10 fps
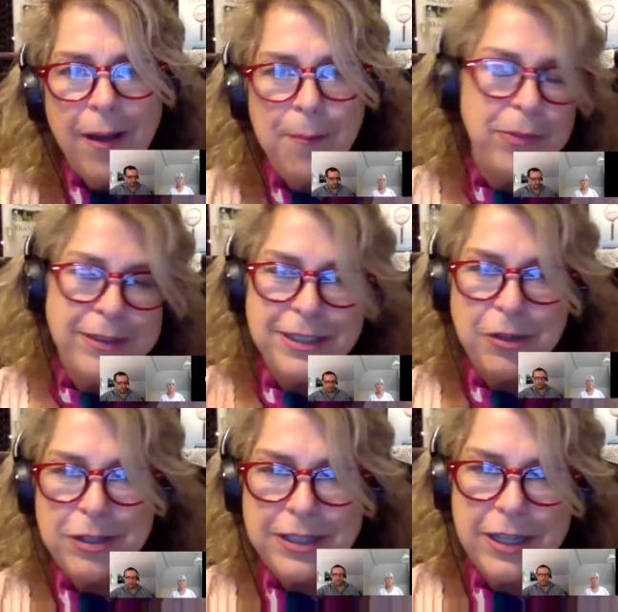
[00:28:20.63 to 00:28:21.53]
this
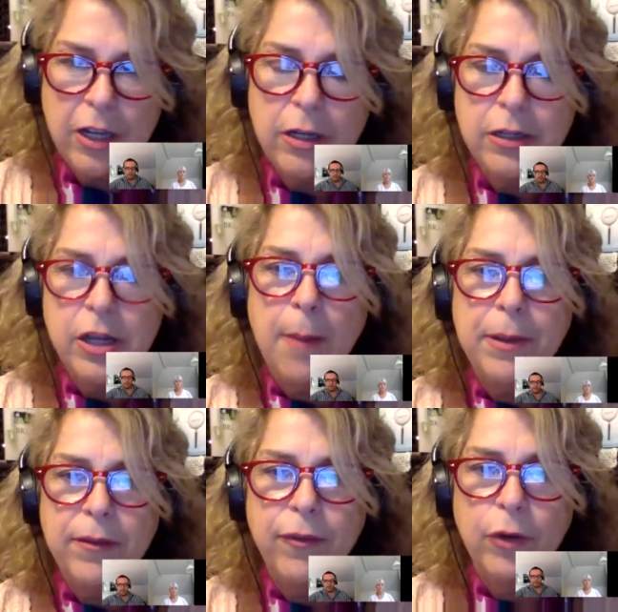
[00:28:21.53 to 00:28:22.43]
is a
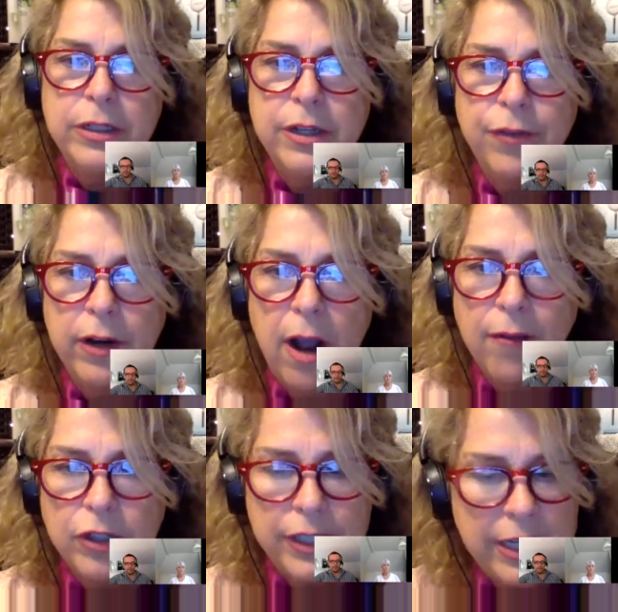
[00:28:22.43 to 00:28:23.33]
topic for a different
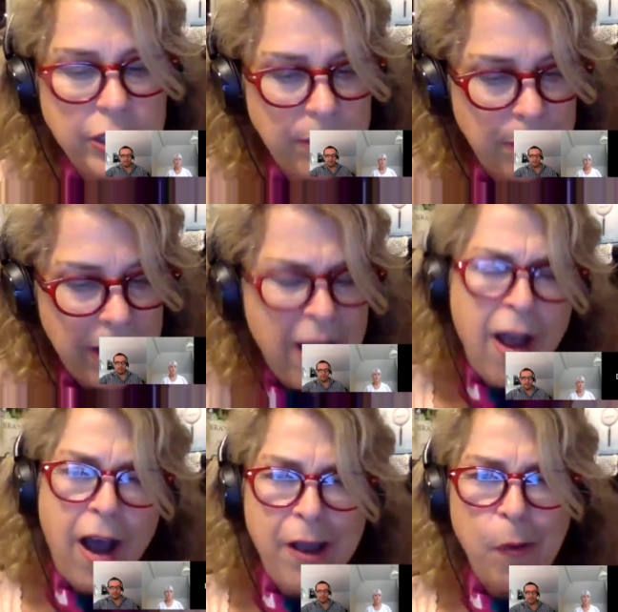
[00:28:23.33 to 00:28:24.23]
conversation, but
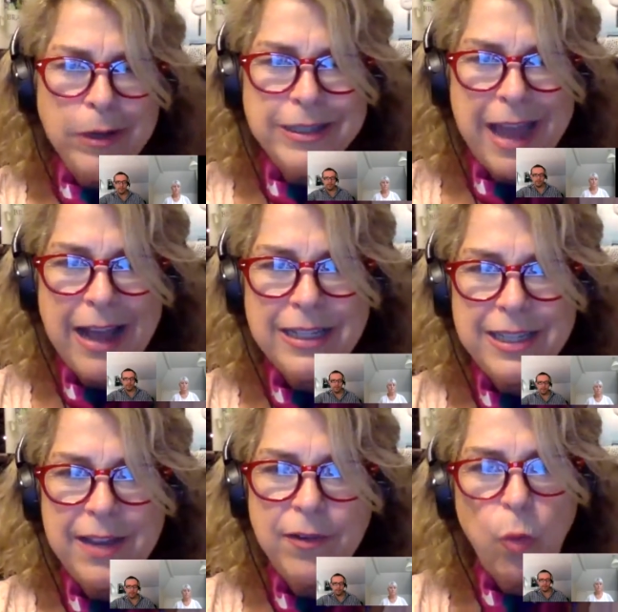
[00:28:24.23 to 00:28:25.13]
I always ask
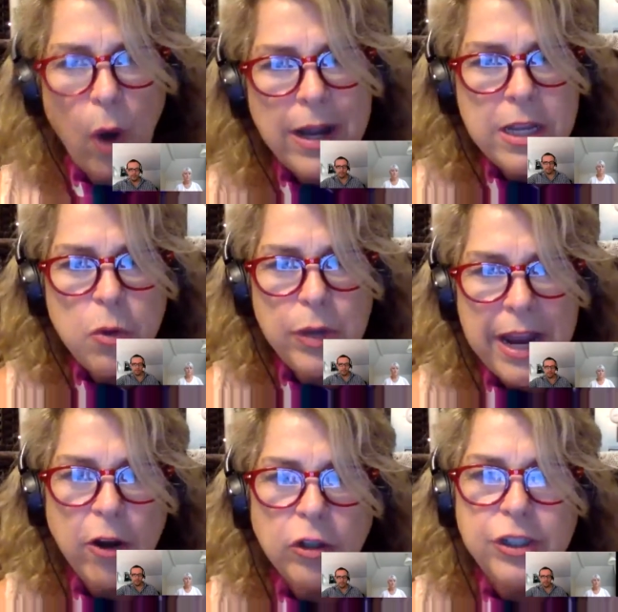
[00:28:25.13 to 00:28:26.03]
David, why do you
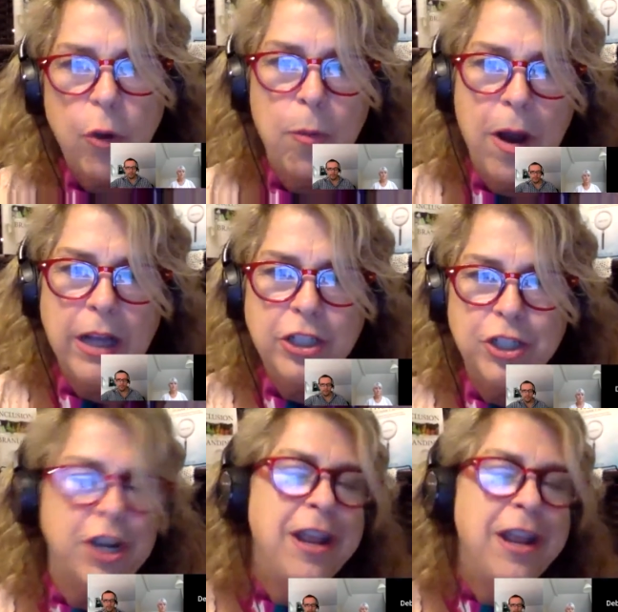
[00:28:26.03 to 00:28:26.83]
care so much